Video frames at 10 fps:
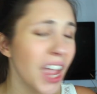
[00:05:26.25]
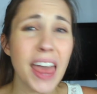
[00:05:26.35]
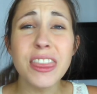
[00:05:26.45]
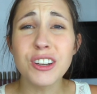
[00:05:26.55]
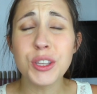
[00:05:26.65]

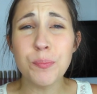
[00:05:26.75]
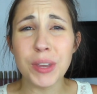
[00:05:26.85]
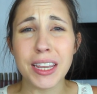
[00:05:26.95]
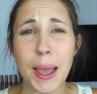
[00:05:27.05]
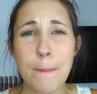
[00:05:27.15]
And there's a
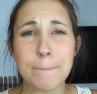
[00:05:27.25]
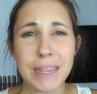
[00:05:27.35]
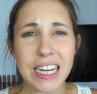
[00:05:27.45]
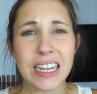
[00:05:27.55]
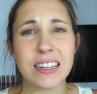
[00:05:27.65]
big
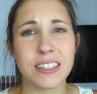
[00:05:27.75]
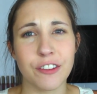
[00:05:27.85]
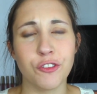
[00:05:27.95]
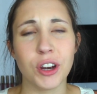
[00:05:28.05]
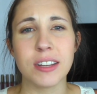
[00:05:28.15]
immediate
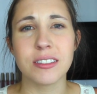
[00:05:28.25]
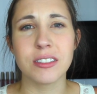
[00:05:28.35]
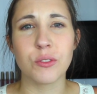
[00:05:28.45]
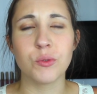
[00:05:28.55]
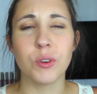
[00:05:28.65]
difference.
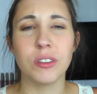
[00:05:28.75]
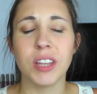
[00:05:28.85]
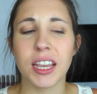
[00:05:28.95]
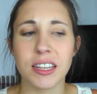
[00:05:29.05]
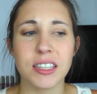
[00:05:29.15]
So
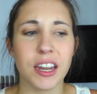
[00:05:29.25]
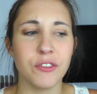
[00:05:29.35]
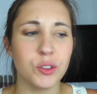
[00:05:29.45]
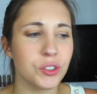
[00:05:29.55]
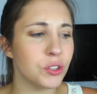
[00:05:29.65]
like I said,
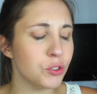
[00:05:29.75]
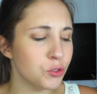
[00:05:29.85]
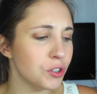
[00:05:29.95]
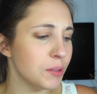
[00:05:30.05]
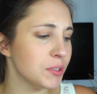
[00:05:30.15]
I've used the
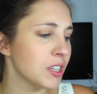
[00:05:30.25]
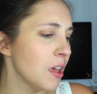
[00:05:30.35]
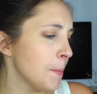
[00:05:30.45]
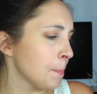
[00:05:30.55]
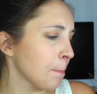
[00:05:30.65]
strips
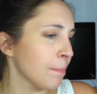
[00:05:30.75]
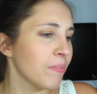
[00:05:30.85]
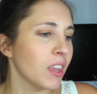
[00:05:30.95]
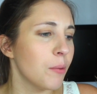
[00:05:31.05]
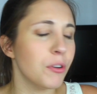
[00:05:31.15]

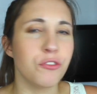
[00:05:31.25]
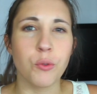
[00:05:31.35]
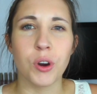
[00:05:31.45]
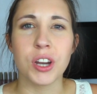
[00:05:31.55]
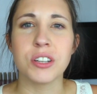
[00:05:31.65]

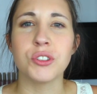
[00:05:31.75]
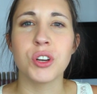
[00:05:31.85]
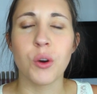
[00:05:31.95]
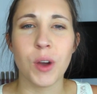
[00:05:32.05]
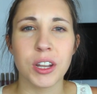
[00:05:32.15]
before and it
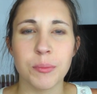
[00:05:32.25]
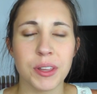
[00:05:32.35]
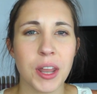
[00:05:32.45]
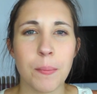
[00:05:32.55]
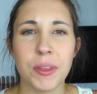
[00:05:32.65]
took a while to
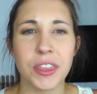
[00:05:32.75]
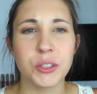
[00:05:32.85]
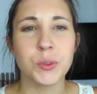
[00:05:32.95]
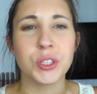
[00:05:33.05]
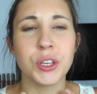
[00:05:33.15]
build up, but
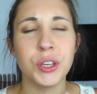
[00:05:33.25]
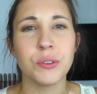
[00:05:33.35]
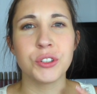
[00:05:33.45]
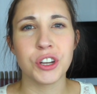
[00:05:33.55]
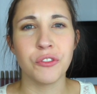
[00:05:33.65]
this was a
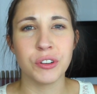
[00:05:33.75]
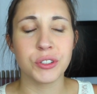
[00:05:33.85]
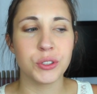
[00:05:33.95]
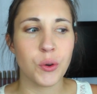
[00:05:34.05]
huge difference.